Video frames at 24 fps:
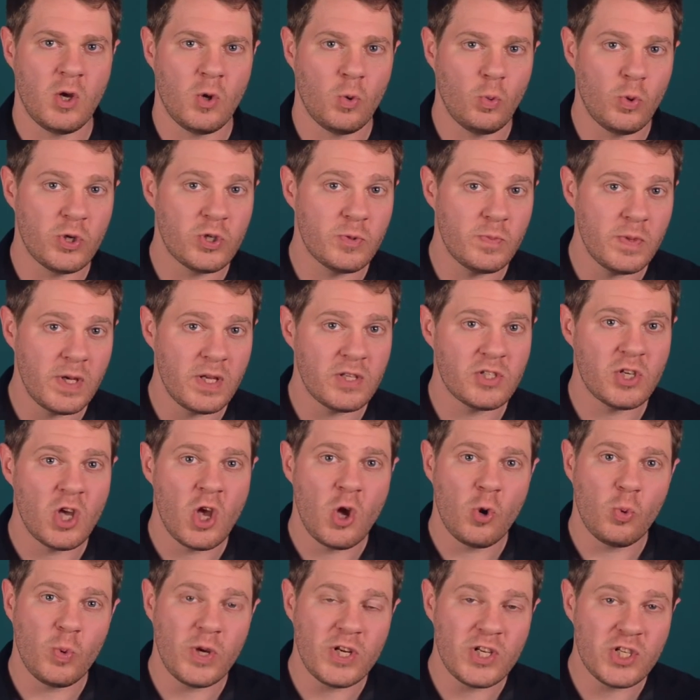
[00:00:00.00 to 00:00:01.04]
which means
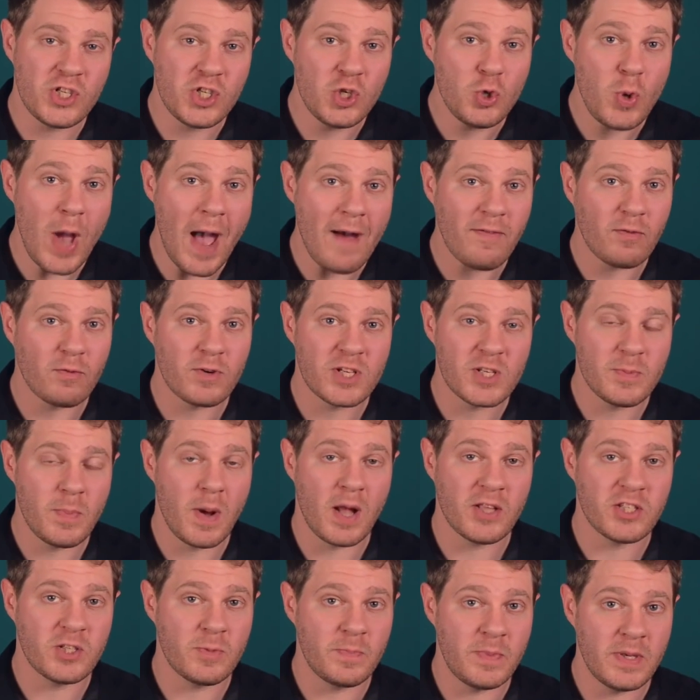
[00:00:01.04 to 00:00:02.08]
we do have a
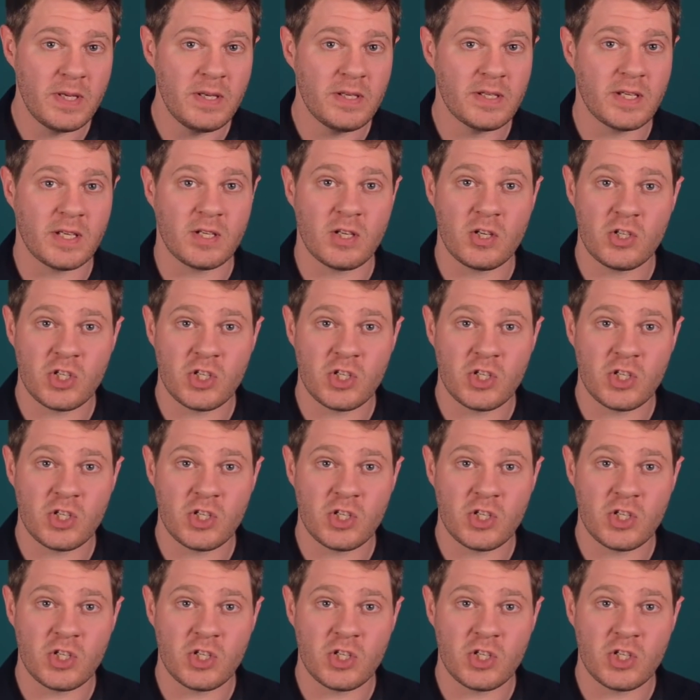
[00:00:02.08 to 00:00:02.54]
responsibility to